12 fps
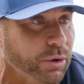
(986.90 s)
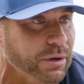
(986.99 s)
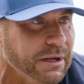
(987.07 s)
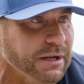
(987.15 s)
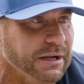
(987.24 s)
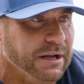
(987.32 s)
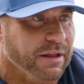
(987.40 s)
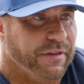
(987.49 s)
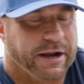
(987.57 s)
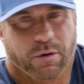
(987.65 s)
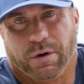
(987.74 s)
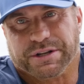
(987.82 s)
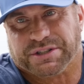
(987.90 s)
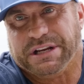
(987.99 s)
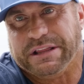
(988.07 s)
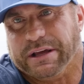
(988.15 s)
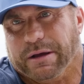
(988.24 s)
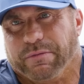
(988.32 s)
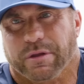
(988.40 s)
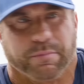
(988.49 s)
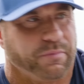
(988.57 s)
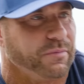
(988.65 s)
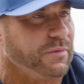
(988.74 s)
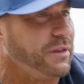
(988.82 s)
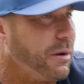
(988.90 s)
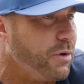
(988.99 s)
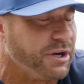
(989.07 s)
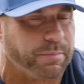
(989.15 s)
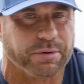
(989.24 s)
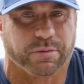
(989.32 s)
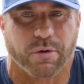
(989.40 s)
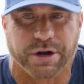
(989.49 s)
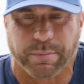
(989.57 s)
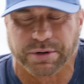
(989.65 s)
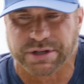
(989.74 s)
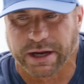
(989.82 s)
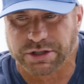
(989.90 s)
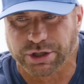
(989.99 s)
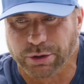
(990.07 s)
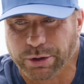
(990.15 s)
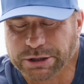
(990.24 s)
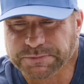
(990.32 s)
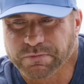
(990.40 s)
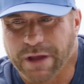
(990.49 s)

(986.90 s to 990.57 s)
you. Came from love. They don't want to see that. She the, wanted to the, protect me. They wanted to, wanted to protect you.